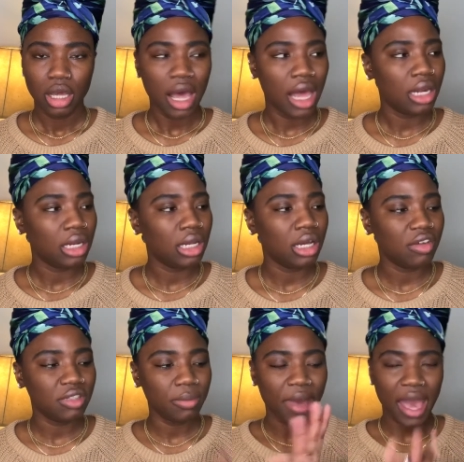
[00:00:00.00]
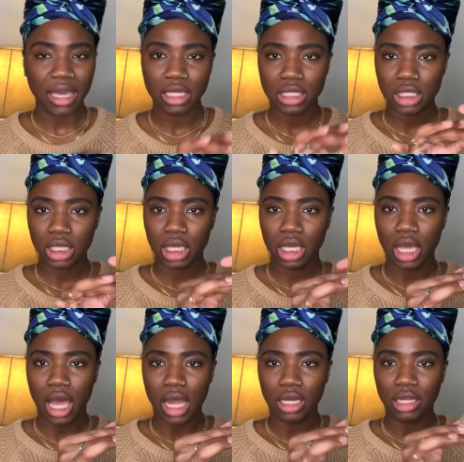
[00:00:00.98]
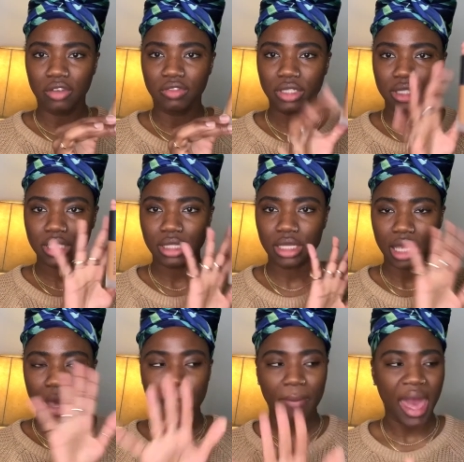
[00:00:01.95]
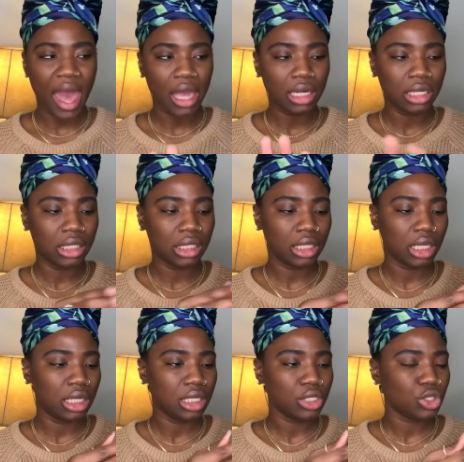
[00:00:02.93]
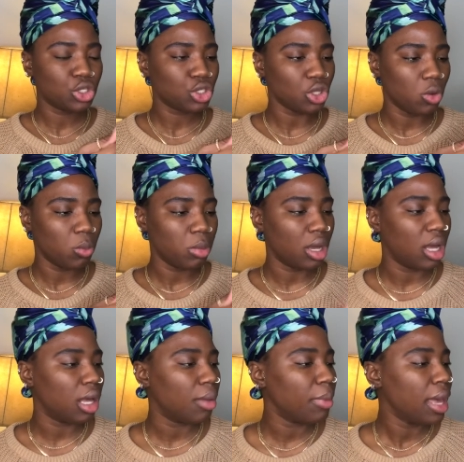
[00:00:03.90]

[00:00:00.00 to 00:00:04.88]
I love the packaging. I love the slick matte look. It looks so bomb.